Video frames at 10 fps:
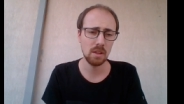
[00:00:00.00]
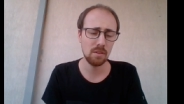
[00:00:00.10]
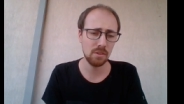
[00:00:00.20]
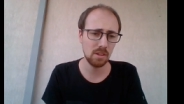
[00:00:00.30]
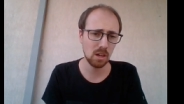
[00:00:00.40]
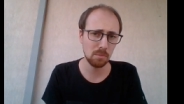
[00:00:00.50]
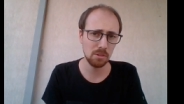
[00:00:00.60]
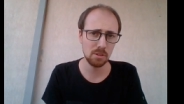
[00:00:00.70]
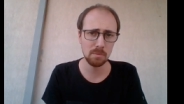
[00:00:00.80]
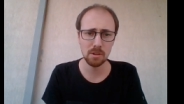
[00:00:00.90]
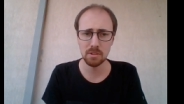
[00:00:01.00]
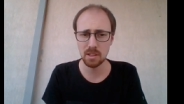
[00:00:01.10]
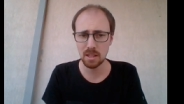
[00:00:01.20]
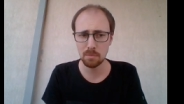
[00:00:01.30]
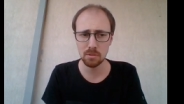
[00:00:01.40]
have any comments about the
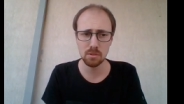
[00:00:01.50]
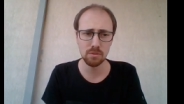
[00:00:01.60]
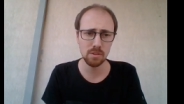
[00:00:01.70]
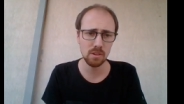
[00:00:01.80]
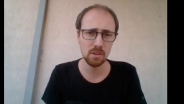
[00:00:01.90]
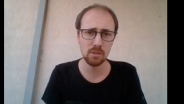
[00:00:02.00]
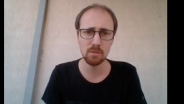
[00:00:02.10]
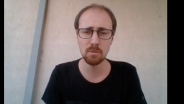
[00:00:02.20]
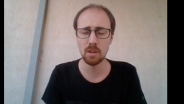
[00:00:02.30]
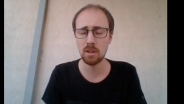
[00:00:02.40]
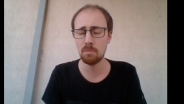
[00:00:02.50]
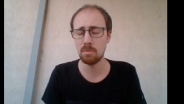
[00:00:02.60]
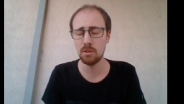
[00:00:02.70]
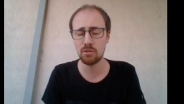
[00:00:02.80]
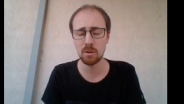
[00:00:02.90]
games or the videos, uh,
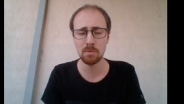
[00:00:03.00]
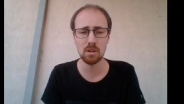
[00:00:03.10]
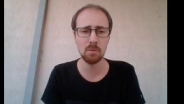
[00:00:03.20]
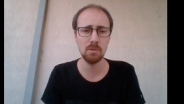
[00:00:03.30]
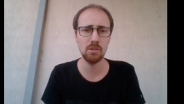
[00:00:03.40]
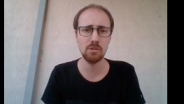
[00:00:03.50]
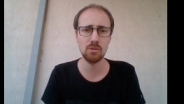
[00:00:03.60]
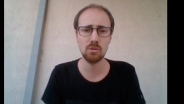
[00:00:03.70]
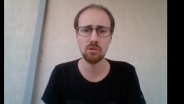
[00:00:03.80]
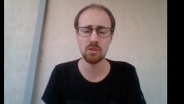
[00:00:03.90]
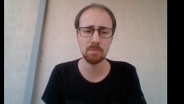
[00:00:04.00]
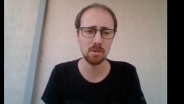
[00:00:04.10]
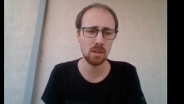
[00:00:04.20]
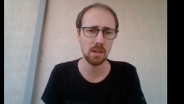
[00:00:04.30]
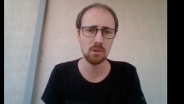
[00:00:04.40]
please drop a comment or drop a
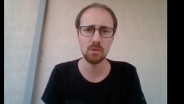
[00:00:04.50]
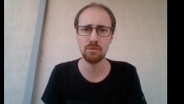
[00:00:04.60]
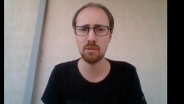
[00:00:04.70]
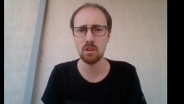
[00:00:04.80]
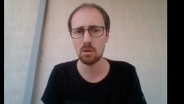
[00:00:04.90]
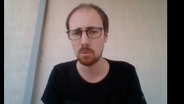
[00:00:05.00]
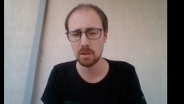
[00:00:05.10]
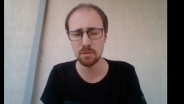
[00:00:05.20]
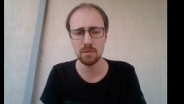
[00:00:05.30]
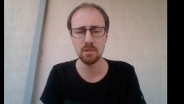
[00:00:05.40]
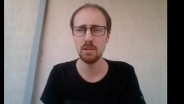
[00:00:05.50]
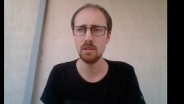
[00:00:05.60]
like or a follow or whatever.